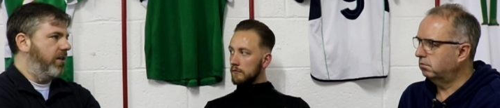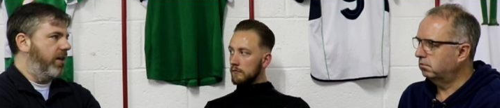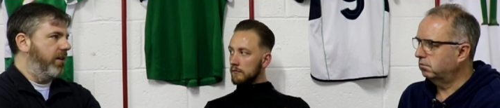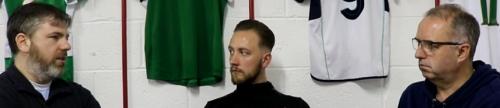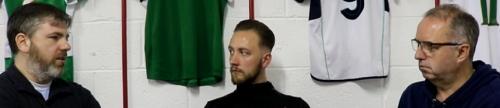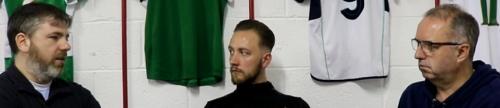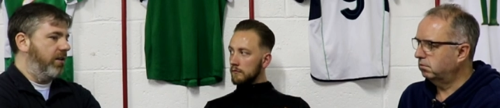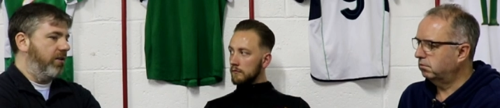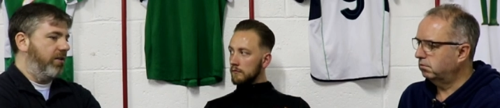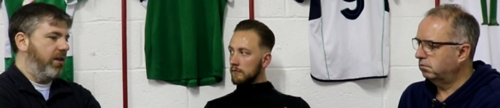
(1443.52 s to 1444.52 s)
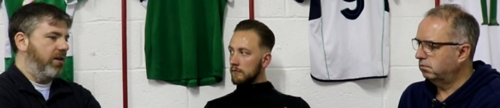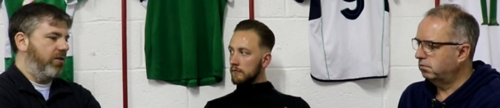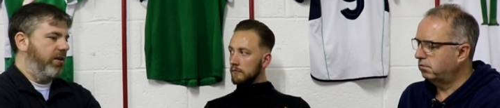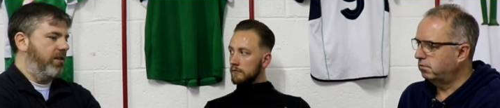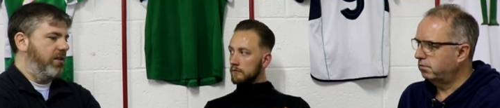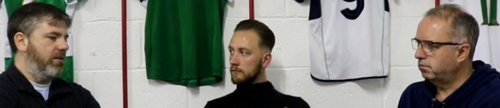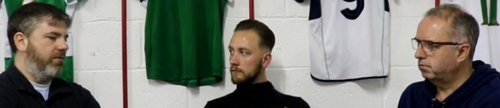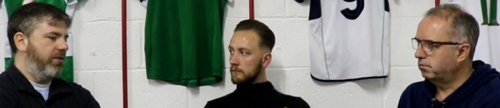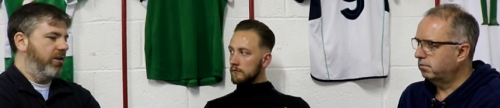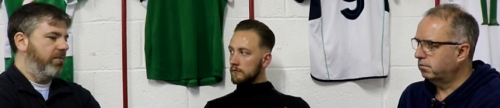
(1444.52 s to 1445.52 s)
Speaker 1: at Norwich, and you know he had a great season
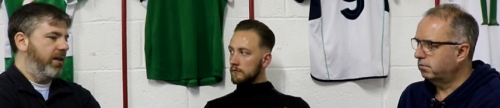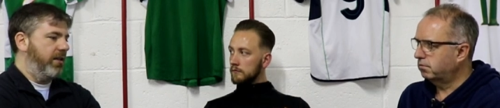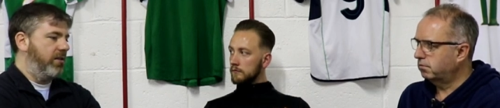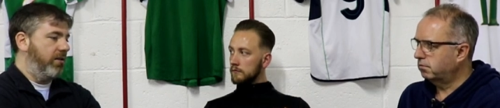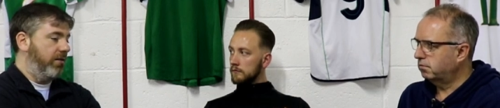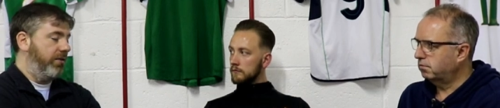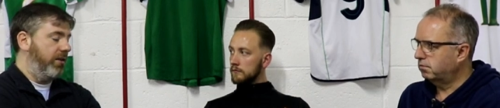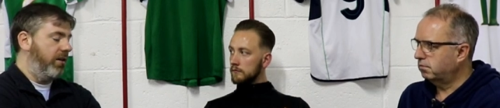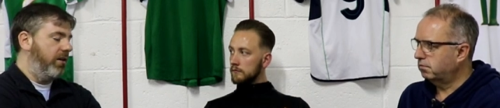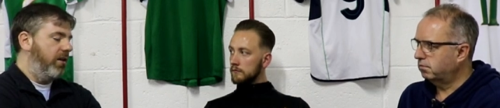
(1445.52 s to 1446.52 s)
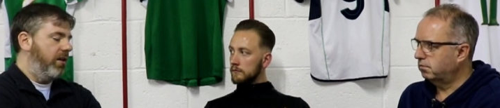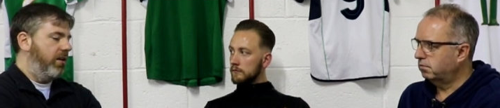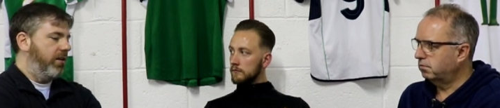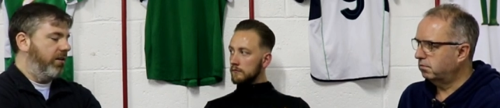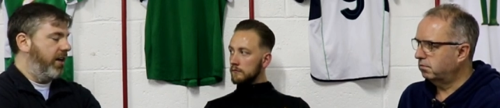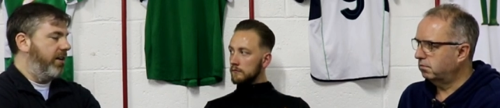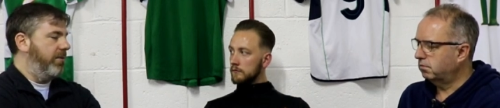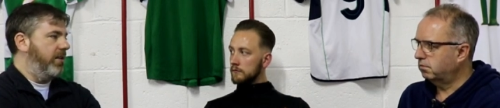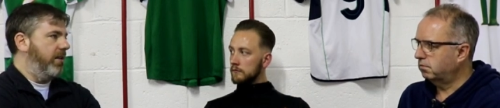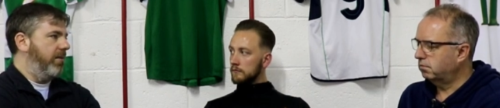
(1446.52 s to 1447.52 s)
for them last or for their their
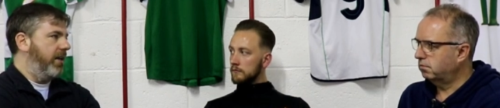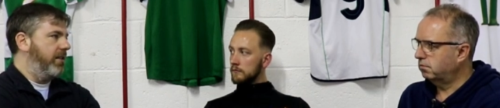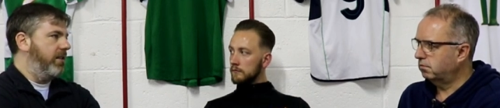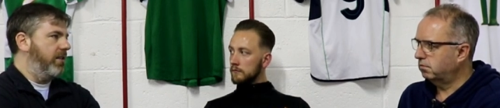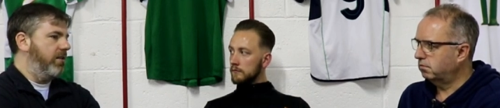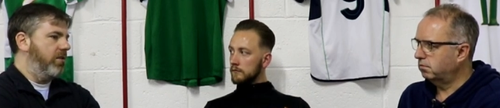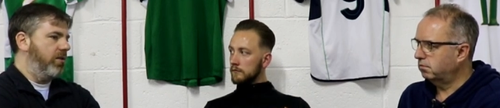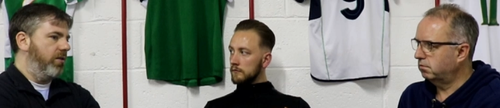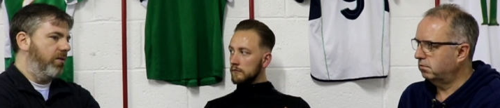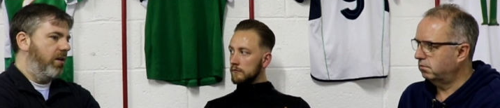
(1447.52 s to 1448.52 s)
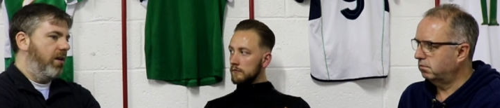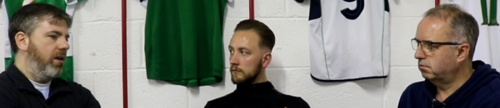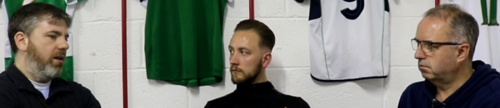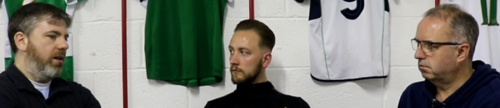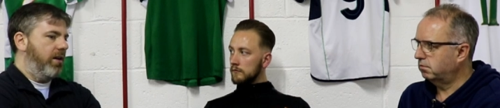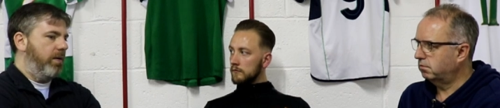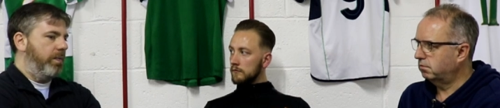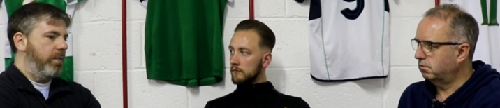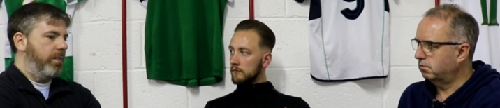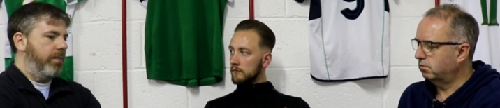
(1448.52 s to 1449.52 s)
academy team last season. So,
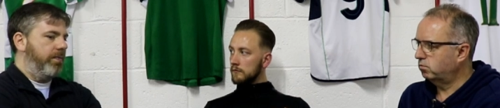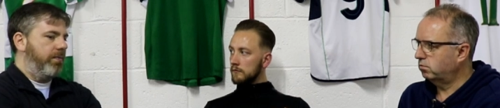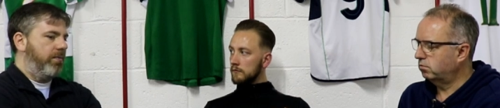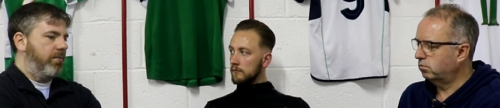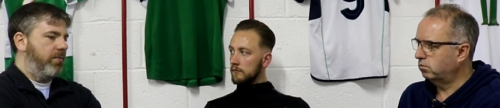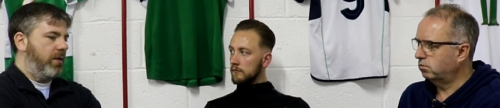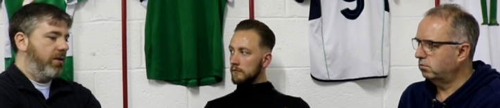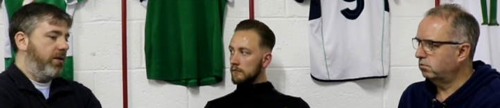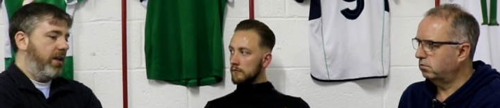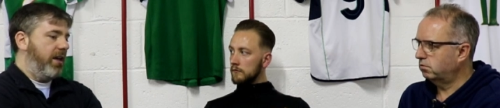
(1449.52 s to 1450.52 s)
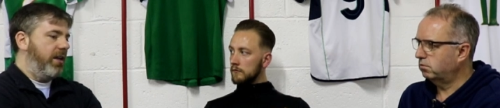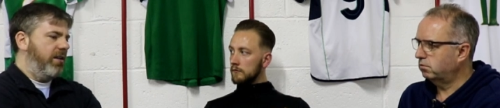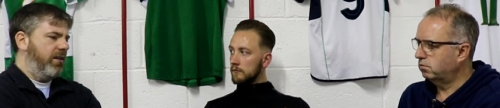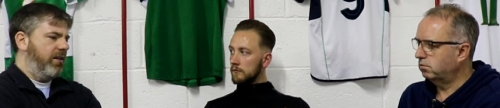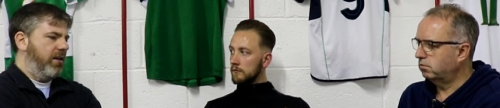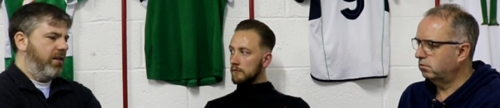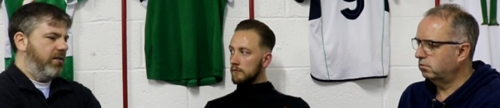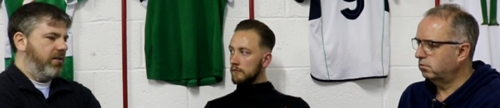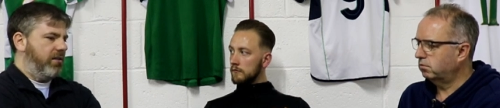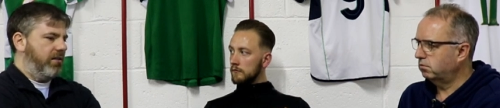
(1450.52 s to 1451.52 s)
um, you know, again,
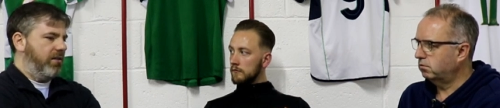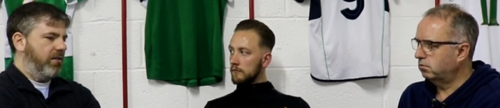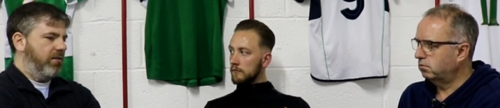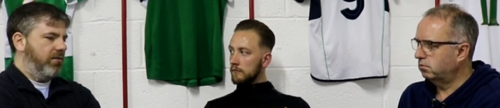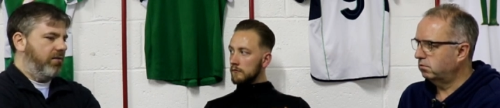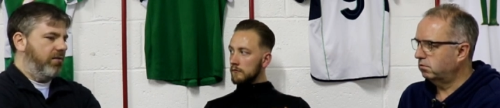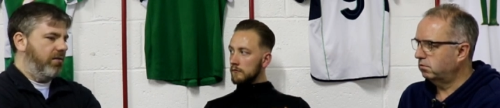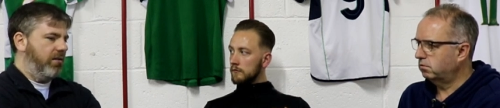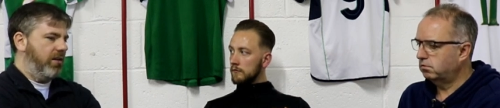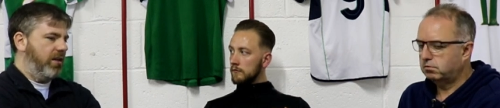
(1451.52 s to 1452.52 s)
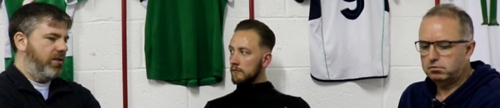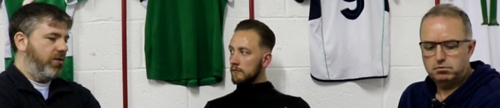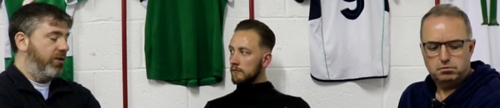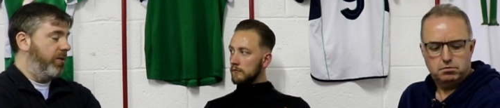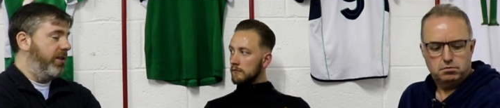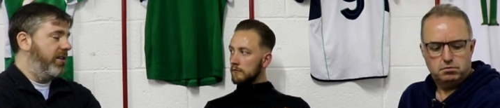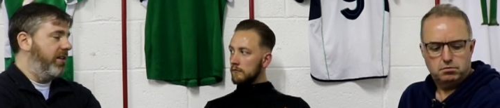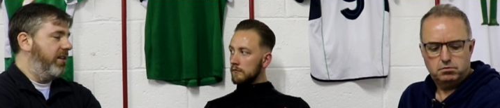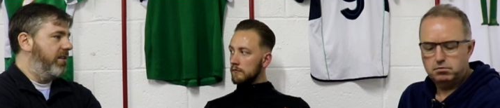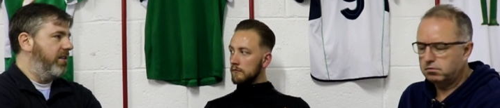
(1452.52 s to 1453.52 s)
it's he scored twice in
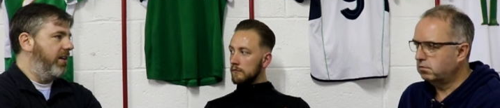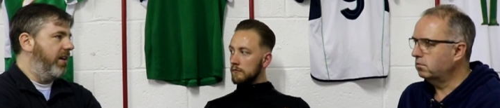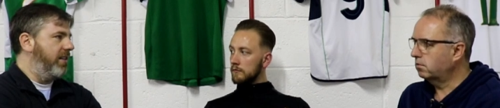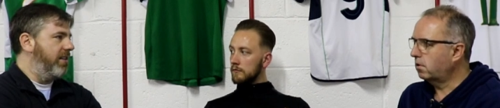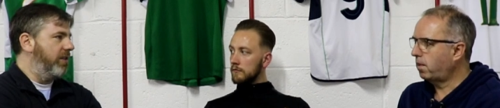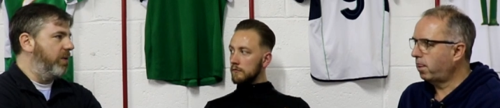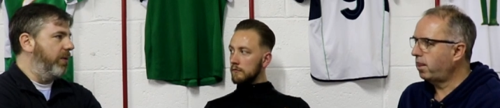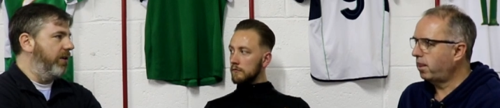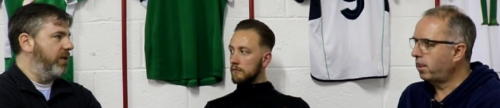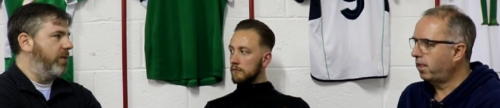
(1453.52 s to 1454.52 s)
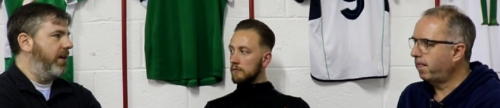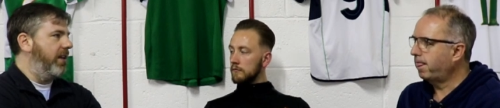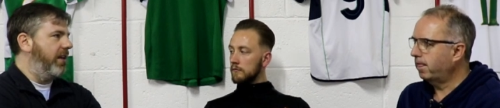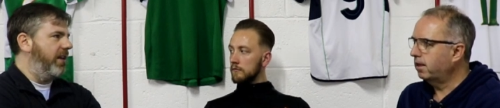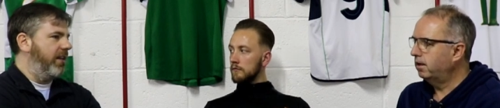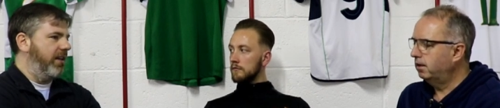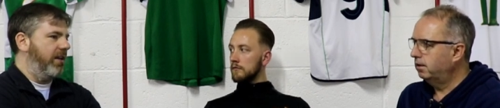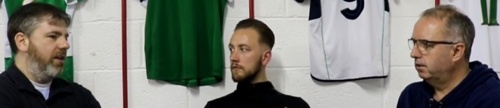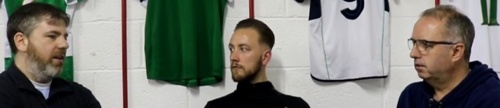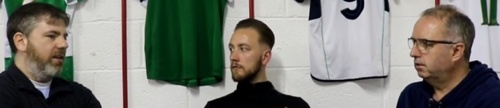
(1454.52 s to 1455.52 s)
his against Luxembourg as well, and I think
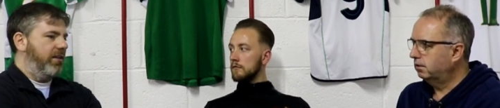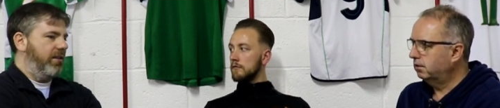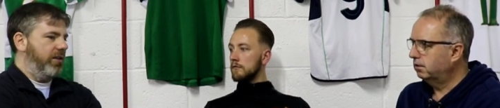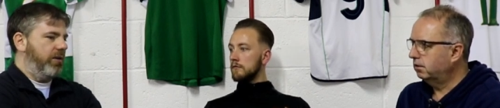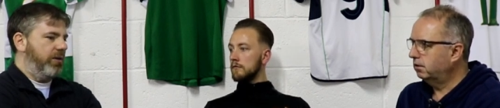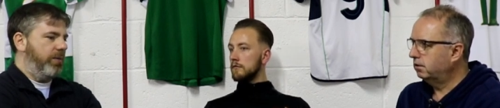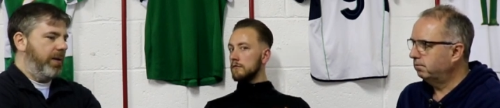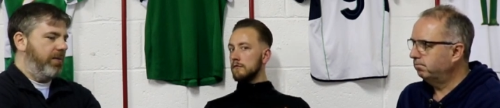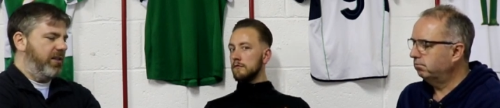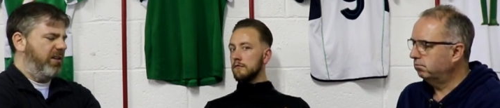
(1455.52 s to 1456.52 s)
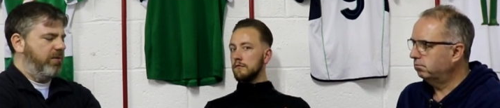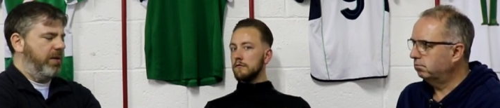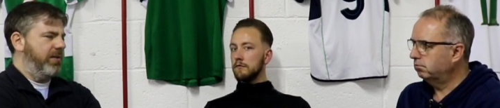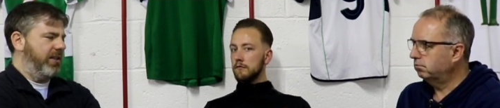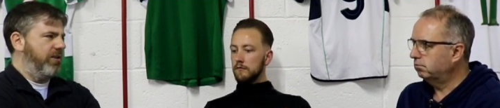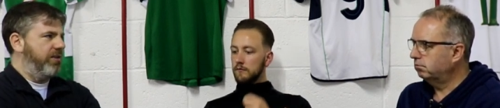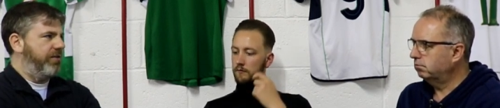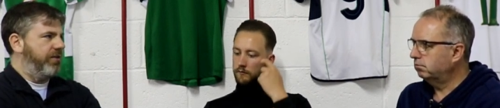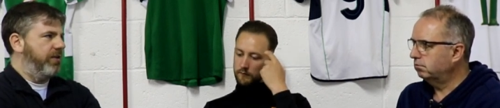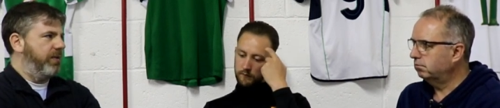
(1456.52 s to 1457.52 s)
you know, yeah. people say, oh, maybe he's not good
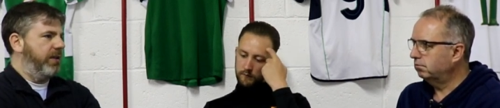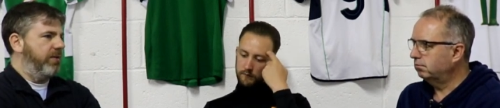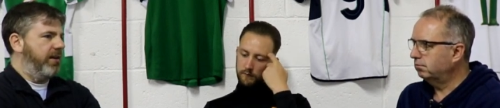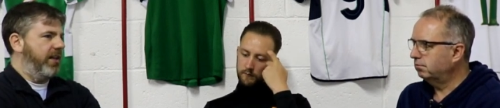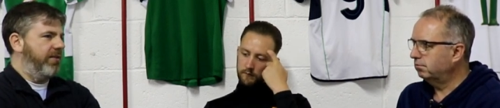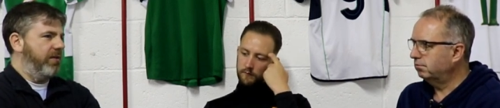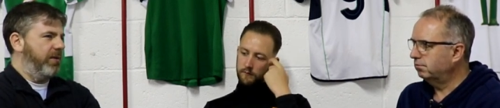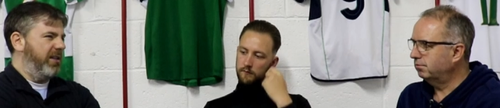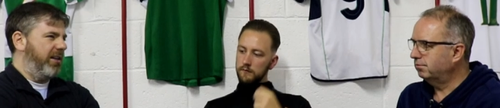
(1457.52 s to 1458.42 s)
enough for under 21 level. He's